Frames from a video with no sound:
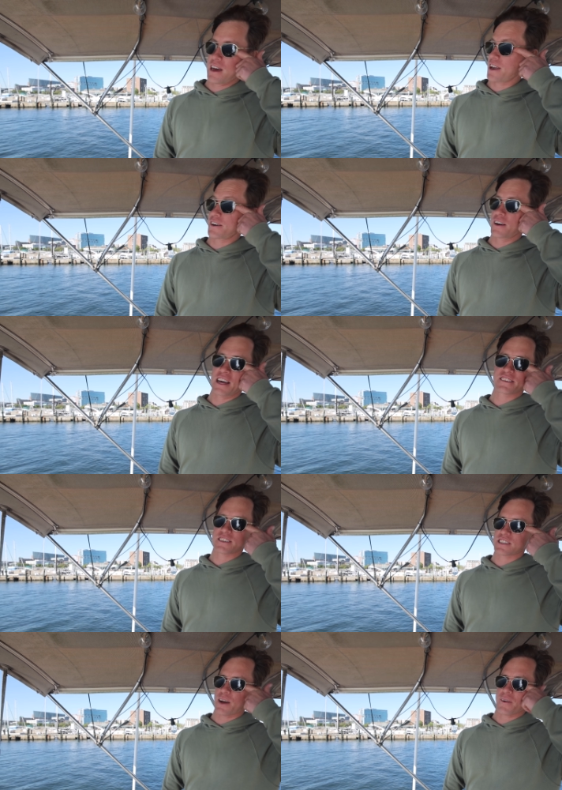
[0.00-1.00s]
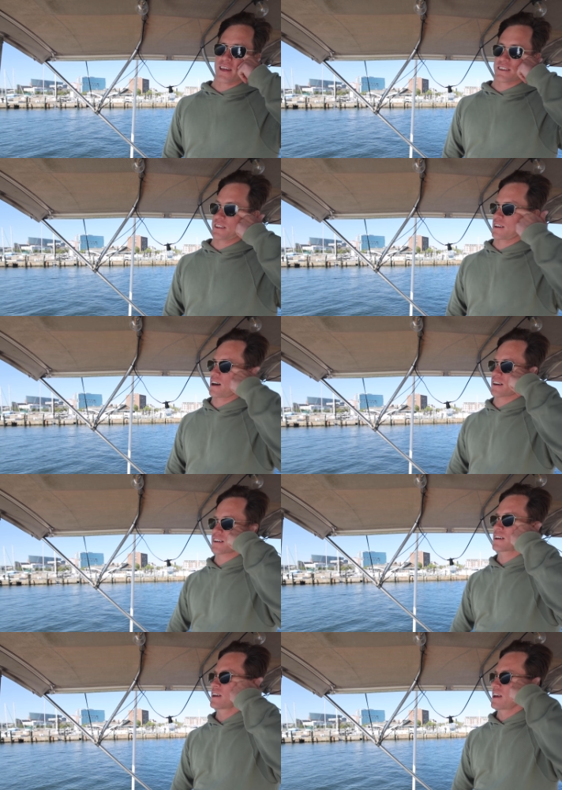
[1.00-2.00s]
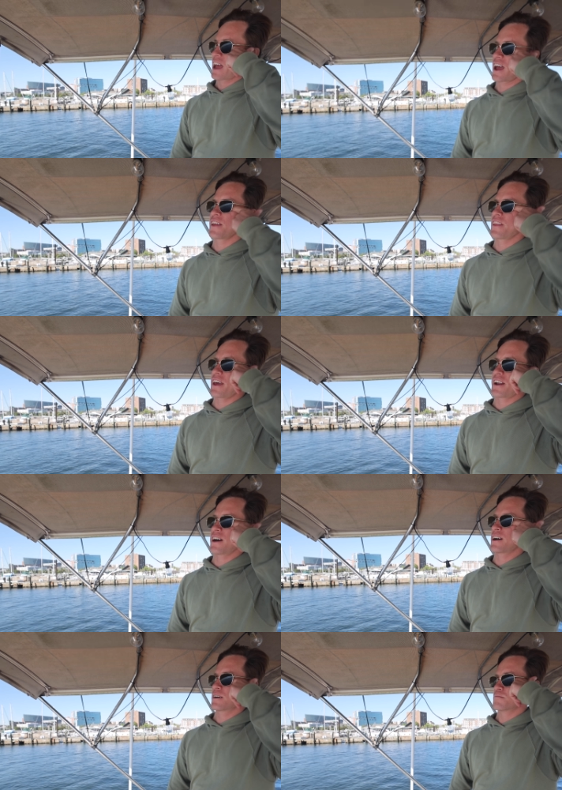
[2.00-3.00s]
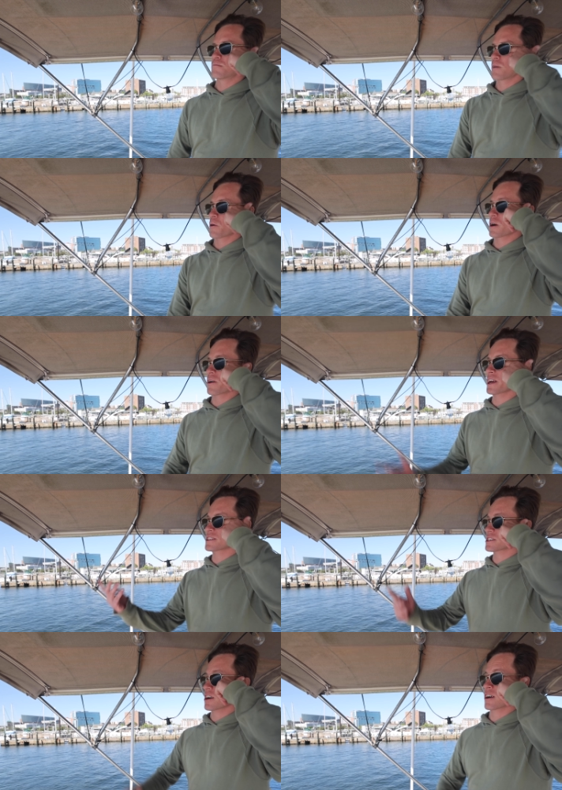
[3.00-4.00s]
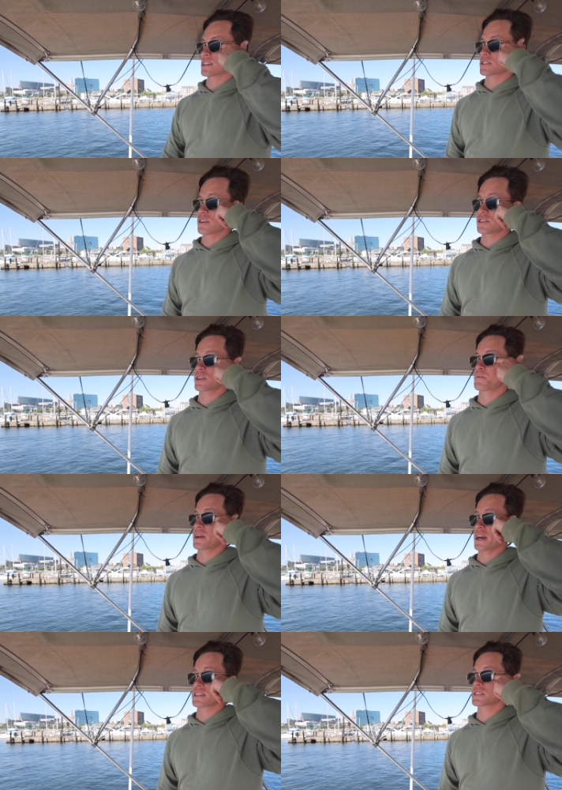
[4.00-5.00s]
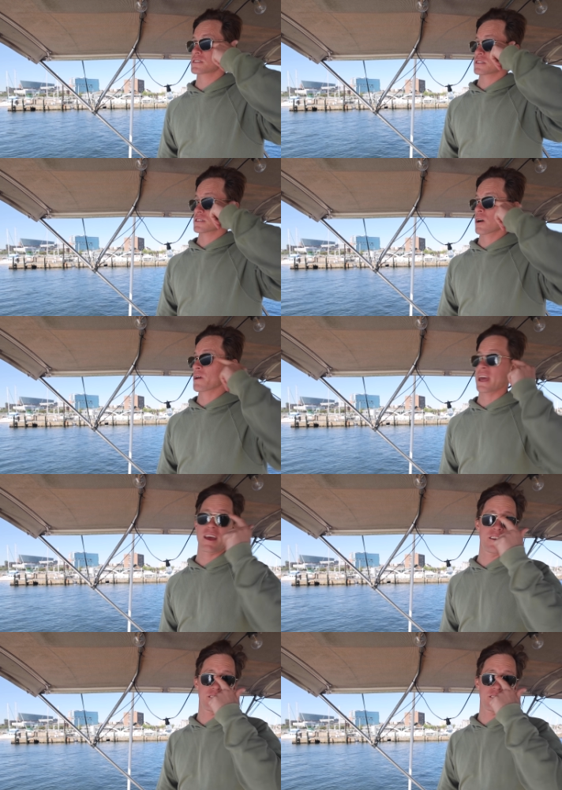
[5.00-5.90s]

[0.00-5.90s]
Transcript: I don't know, that's just how we like the dock. And then, um, but we're going against the current, so it should be nice going in.